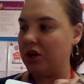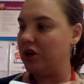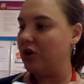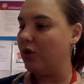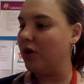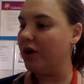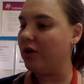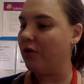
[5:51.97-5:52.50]

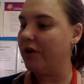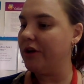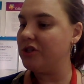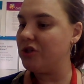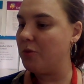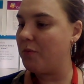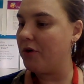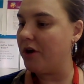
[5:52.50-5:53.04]
you're going
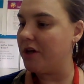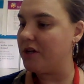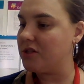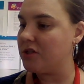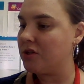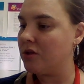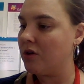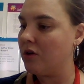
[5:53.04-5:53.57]
to
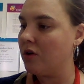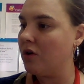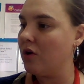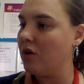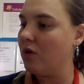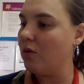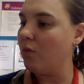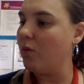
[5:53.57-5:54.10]
put
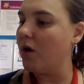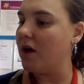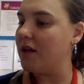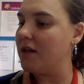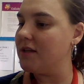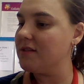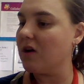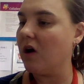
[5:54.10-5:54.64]

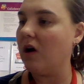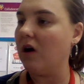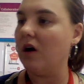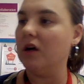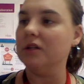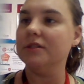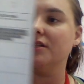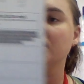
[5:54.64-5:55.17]
what is
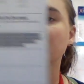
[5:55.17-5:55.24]
called